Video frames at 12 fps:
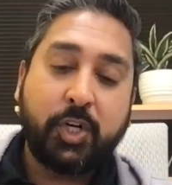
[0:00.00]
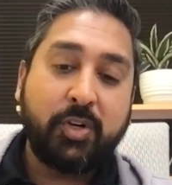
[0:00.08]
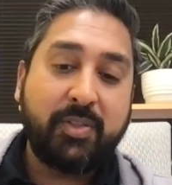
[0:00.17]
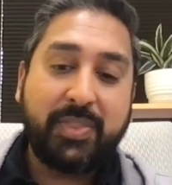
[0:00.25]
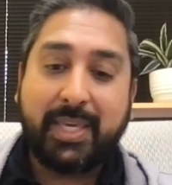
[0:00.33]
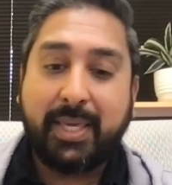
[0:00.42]
sure
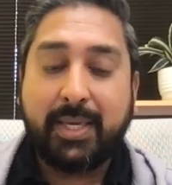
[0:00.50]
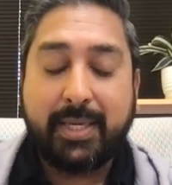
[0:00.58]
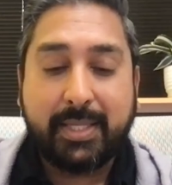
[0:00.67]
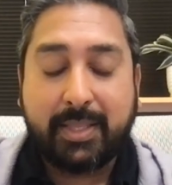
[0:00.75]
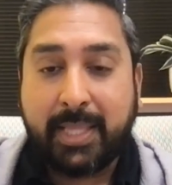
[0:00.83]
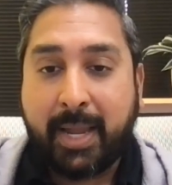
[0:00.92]
that they
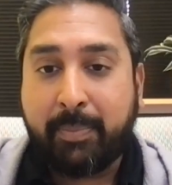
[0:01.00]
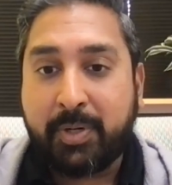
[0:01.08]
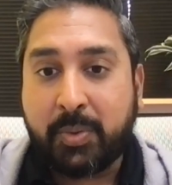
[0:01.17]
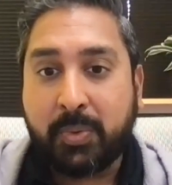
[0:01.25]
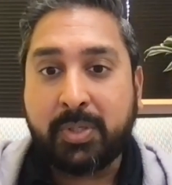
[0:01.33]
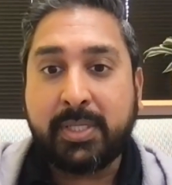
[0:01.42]
get
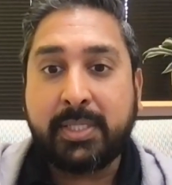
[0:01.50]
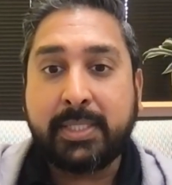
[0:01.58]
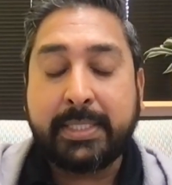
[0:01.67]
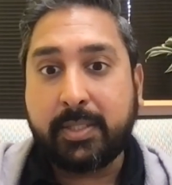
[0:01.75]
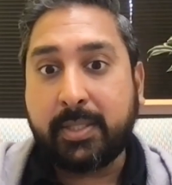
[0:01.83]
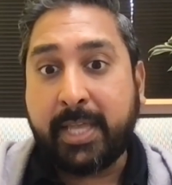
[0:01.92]
laboratory
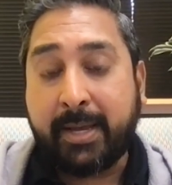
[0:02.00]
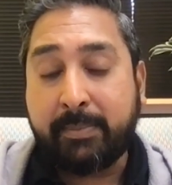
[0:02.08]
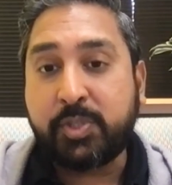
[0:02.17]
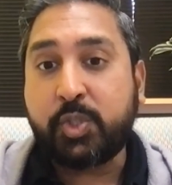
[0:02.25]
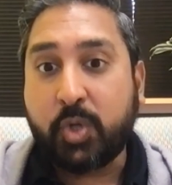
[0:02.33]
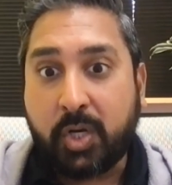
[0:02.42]

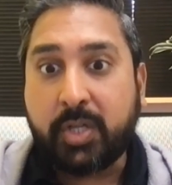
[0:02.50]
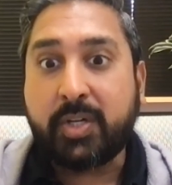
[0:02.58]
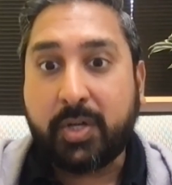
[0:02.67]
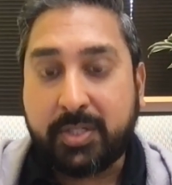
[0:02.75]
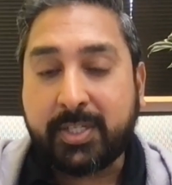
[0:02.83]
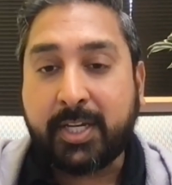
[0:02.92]
labs drawn
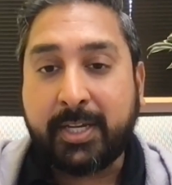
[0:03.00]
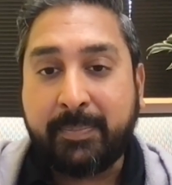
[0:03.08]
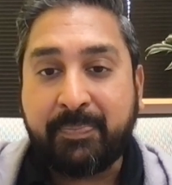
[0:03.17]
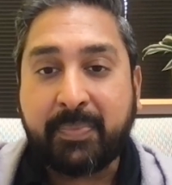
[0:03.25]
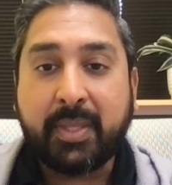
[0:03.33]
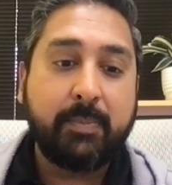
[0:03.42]
on
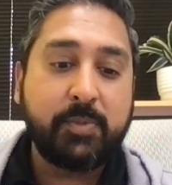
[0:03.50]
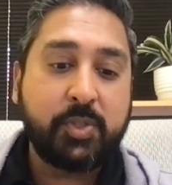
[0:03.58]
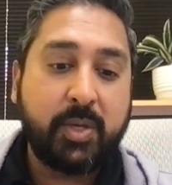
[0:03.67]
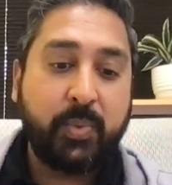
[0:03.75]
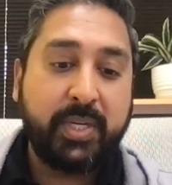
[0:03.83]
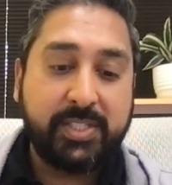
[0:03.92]
time,
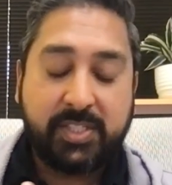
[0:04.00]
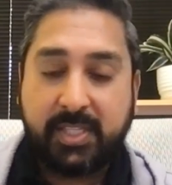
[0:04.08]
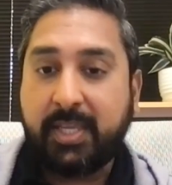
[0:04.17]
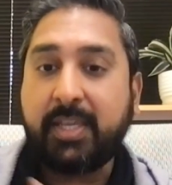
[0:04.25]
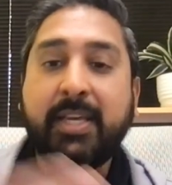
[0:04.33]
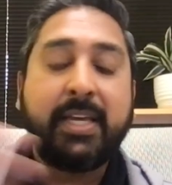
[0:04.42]
so that we can
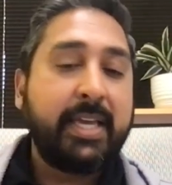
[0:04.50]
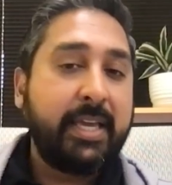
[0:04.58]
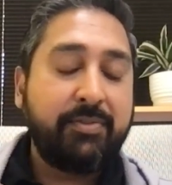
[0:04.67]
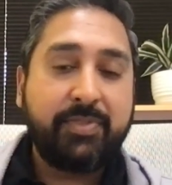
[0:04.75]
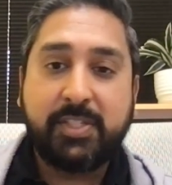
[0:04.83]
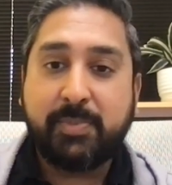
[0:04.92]
see
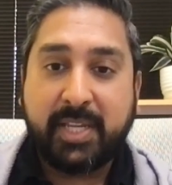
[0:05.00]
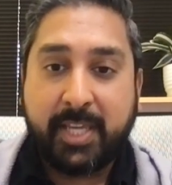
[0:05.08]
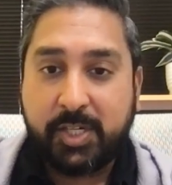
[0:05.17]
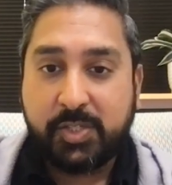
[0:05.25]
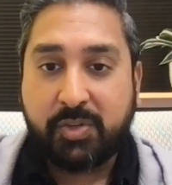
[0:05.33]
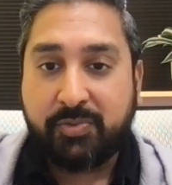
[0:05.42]
if these
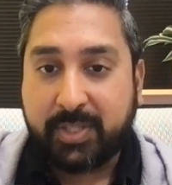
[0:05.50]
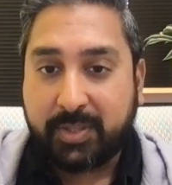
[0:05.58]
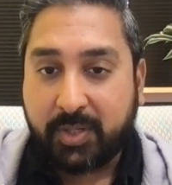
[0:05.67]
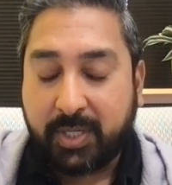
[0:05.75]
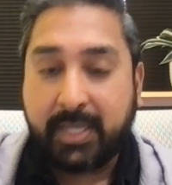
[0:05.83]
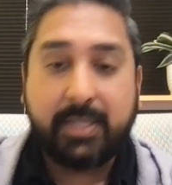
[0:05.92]
medications are affecting
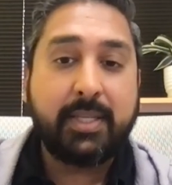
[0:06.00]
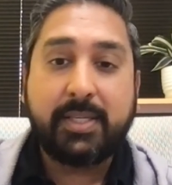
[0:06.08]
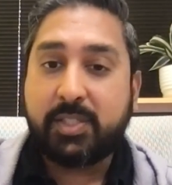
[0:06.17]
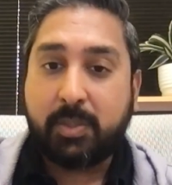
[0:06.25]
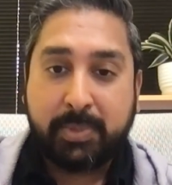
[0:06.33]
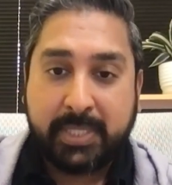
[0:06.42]
their
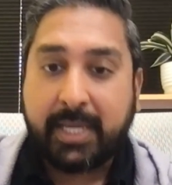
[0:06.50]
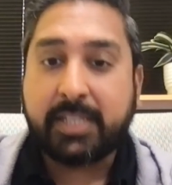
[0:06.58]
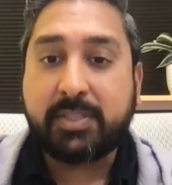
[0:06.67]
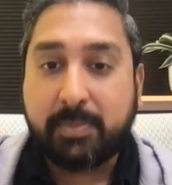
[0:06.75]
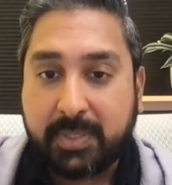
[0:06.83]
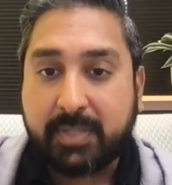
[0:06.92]
kidneys, their
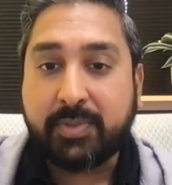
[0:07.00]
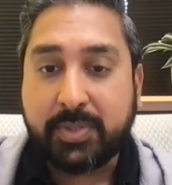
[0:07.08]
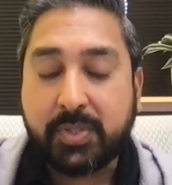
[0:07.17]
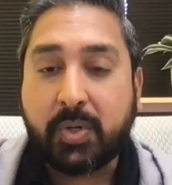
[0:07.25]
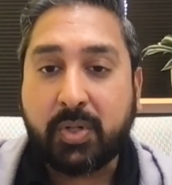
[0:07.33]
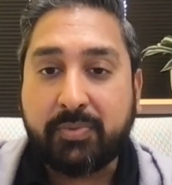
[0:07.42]
potassium
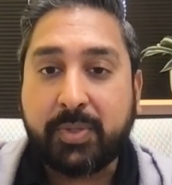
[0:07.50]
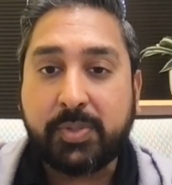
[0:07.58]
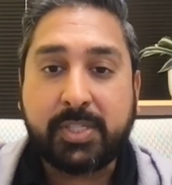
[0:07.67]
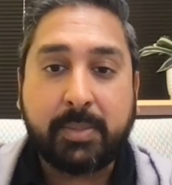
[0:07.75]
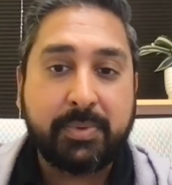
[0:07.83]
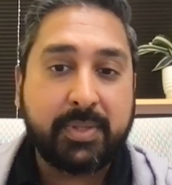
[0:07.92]
levels, all of those
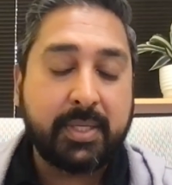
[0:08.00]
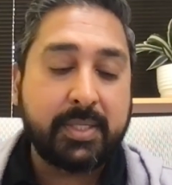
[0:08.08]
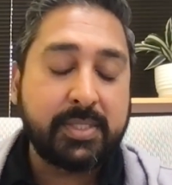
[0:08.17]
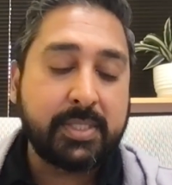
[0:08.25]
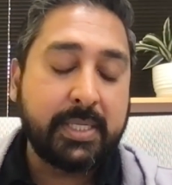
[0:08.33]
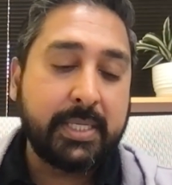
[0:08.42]
type of
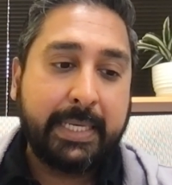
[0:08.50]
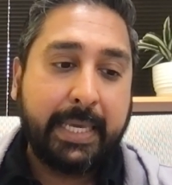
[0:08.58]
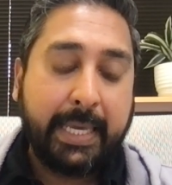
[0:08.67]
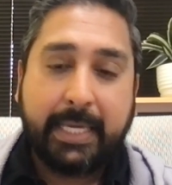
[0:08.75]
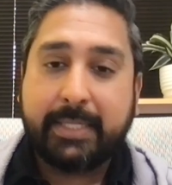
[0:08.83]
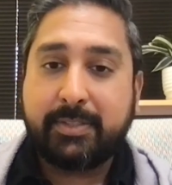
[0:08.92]
things.
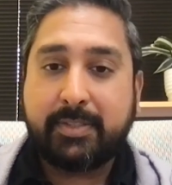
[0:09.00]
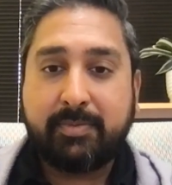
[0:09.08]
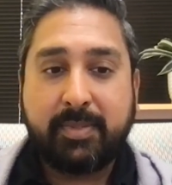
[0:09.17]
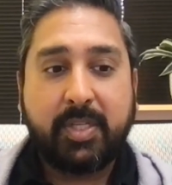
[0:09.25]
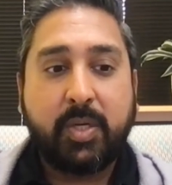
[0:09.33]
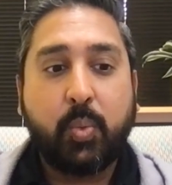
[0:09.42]
And
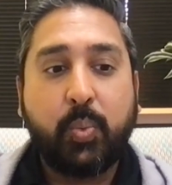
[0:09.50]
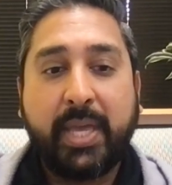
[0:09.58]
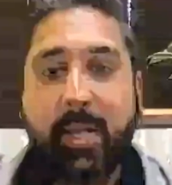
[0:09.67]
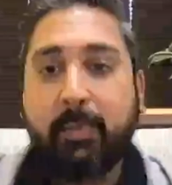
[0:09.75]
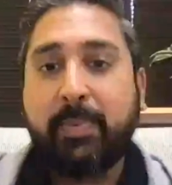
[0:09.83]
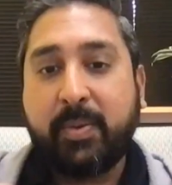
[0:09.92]
we
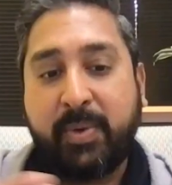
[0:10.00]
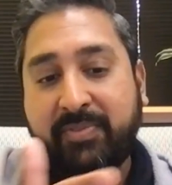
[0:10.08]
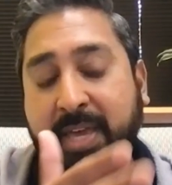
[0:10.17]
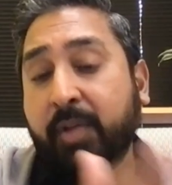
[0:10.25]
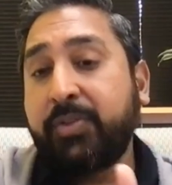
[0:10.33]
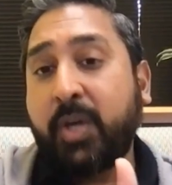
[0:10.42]
have
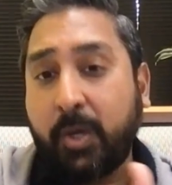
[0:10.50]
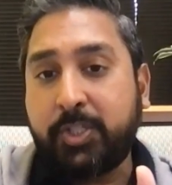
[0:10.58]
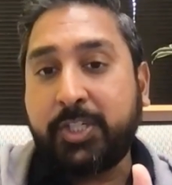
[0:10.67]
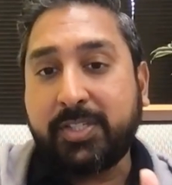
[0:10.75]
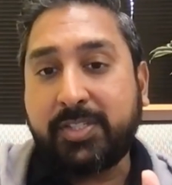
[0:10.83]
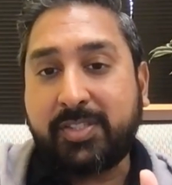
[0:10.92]
health
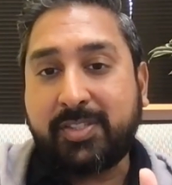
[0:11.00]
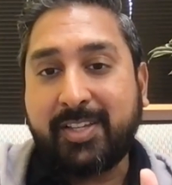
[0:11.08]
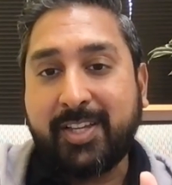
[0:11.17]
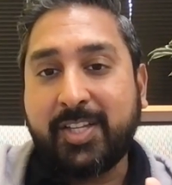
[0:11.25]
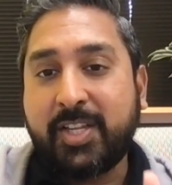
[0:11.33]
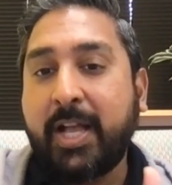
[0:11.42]
coaches
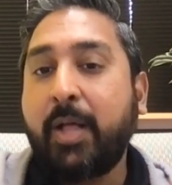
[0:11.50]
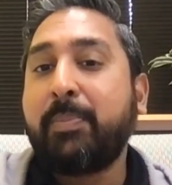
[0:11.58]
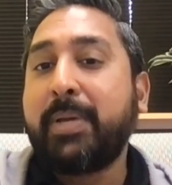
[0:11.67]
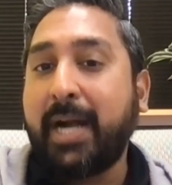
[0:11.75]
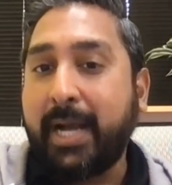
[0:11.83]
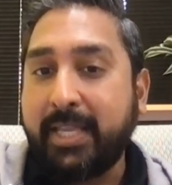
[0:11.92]
help
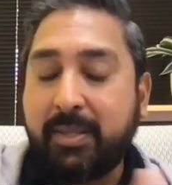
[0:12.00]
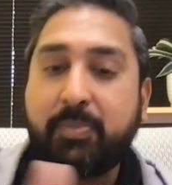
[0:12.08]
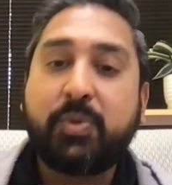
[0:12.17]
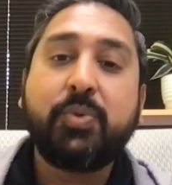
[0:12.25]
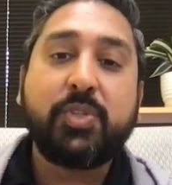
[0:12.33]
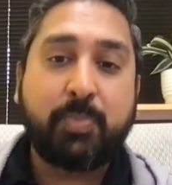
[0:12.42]
guide them
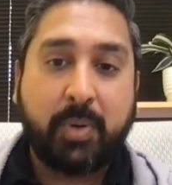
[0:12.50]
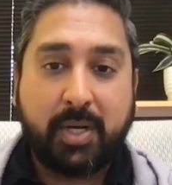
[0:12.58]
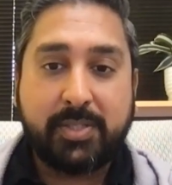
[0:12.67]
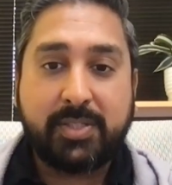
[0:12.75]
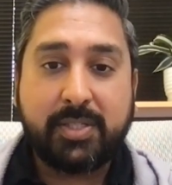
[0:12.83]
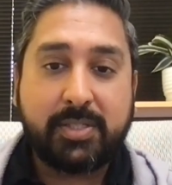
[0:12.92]
through this
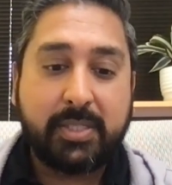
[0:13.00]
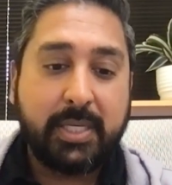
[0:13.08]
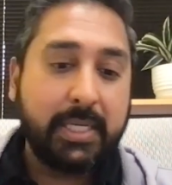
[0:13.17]
process.